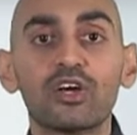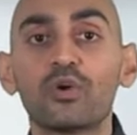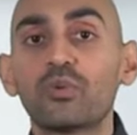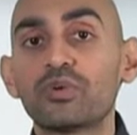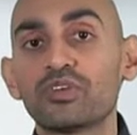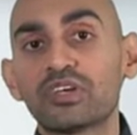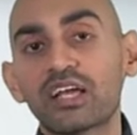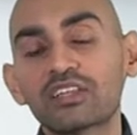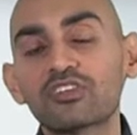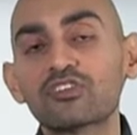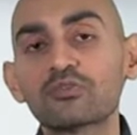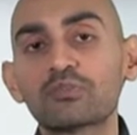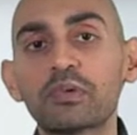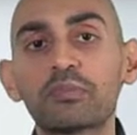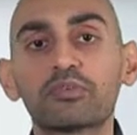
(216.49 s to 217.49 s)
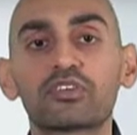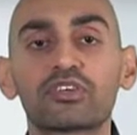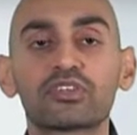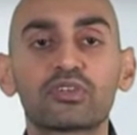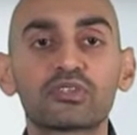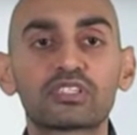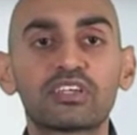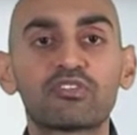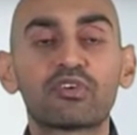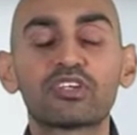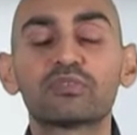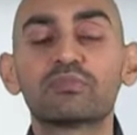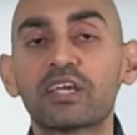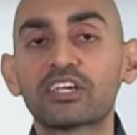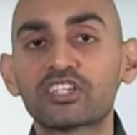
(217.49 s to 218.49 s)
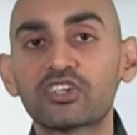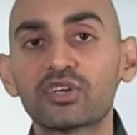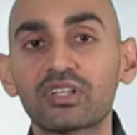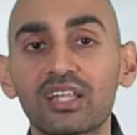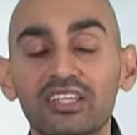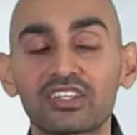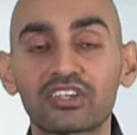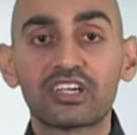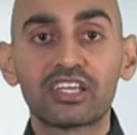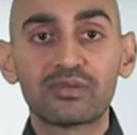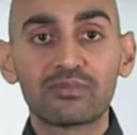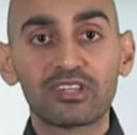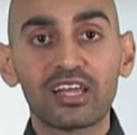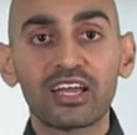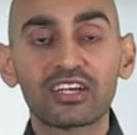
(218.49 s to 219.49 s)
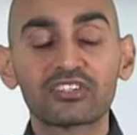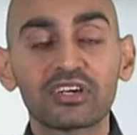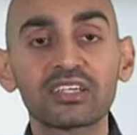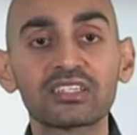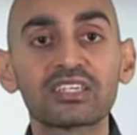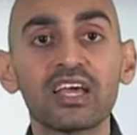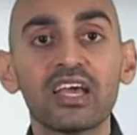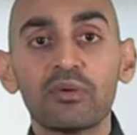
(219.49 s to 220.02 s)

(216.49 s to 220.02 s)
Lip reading: When you get those people during those giveaways, make sure you collect their email address,